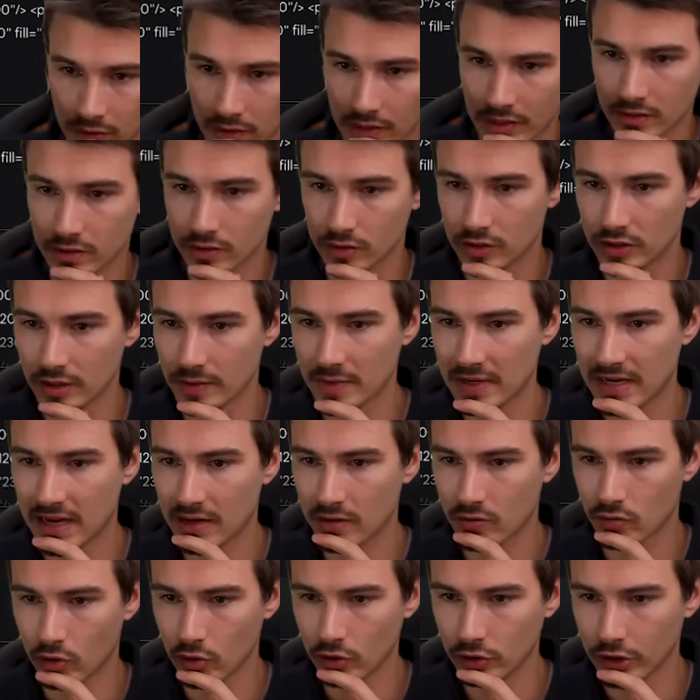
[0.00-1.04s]
Okay, so Gemini
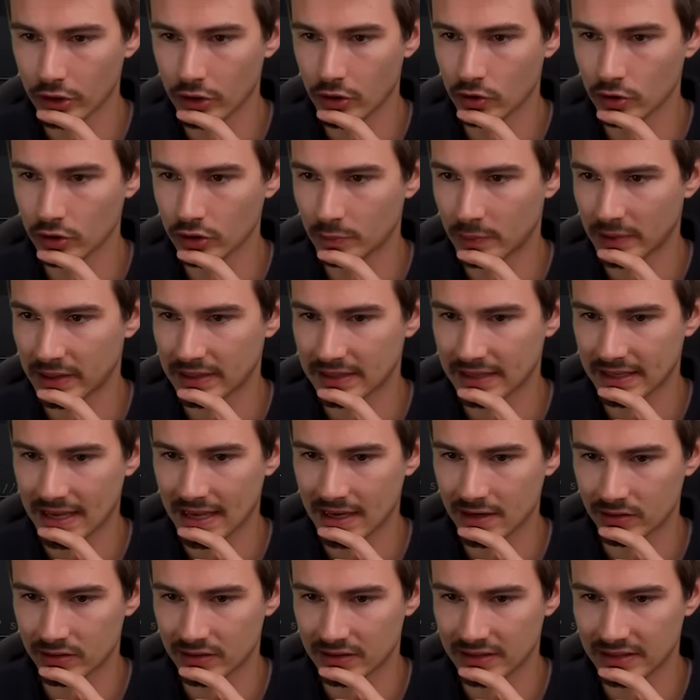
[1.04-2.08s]
wrote the code, but it
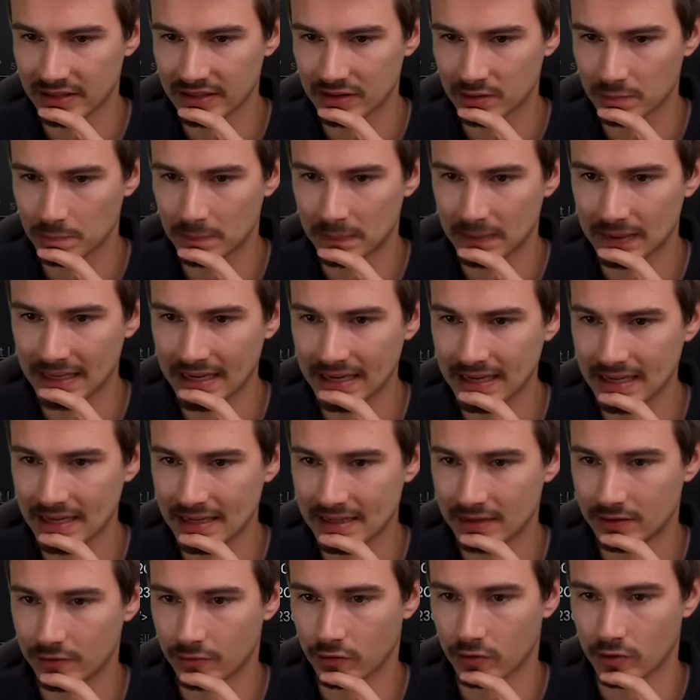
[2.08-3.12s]
cannot display
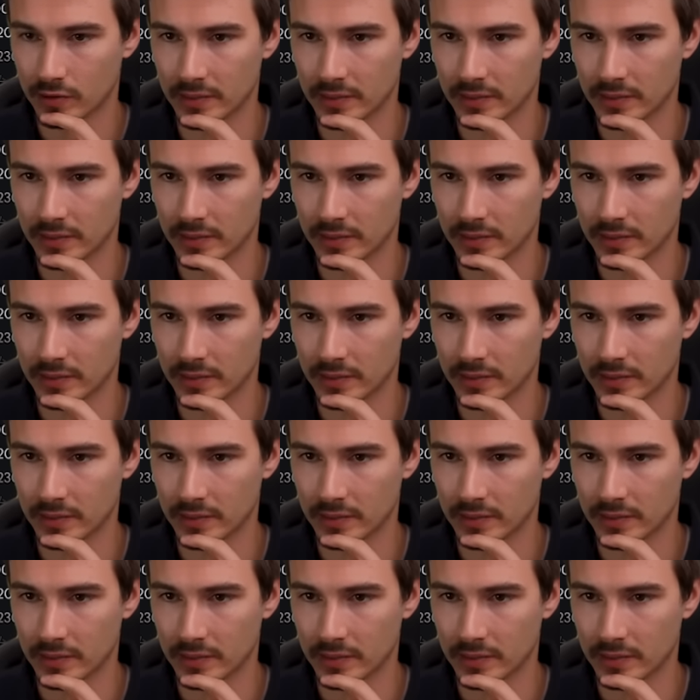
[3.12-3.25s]
it for